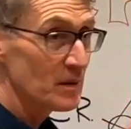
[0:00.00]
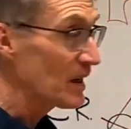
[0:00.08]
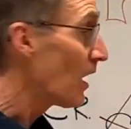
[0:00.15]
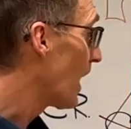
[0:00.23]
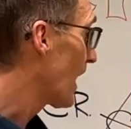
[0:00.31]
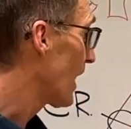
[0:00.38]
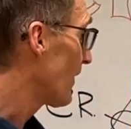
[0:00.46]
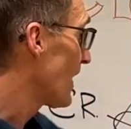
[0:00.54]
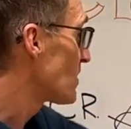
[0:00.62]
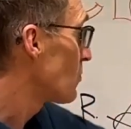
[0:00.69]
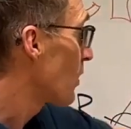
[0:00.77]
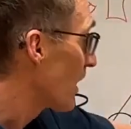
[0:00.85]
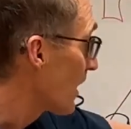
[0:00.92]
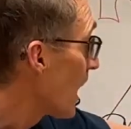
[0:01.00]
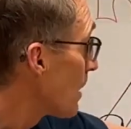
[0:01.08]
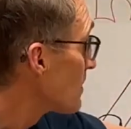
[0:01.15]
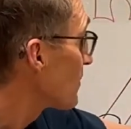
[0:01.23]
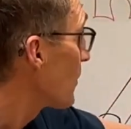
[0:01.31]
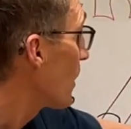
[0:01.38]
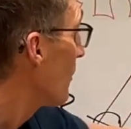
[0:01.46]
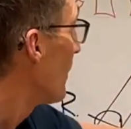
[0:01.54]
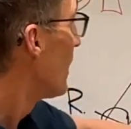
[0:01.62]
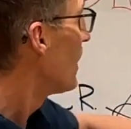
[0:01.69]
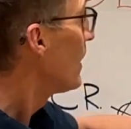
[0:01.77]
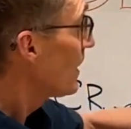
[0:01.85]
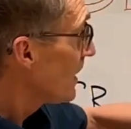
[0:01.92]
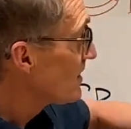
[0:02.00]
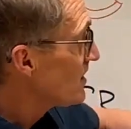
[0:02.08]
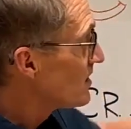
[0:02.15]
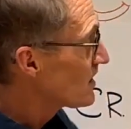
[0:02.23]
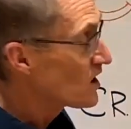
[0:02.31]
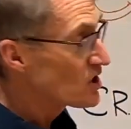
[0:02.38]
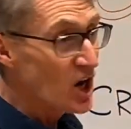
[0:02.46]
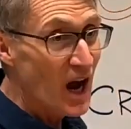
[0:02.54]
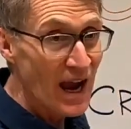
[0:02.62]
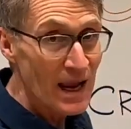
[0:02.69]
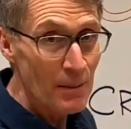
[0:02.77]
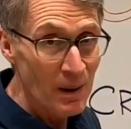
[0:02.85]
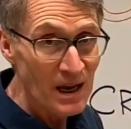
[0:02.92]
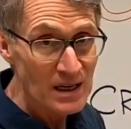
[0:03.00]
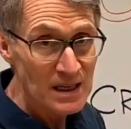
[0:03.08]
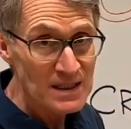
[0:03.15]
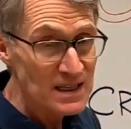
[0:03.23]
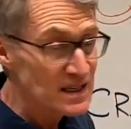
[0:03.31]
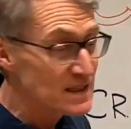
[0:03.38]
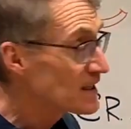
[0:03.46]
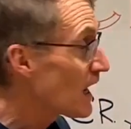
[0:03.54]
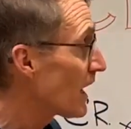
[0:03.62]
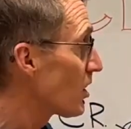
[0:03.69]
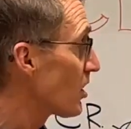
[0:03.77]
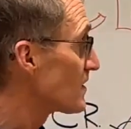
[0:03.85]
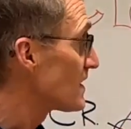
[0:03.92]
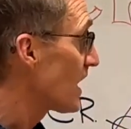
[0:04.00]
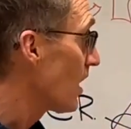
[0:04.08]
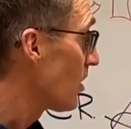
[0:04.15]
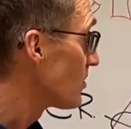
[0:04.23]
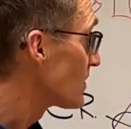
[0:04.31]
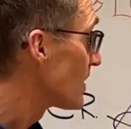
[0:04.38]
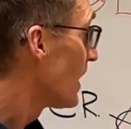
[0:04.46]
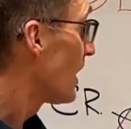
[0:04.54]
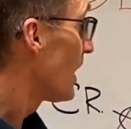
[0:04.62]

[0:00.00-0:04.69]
would be high. And that's where it comes from. It's in such high abundance inside our cells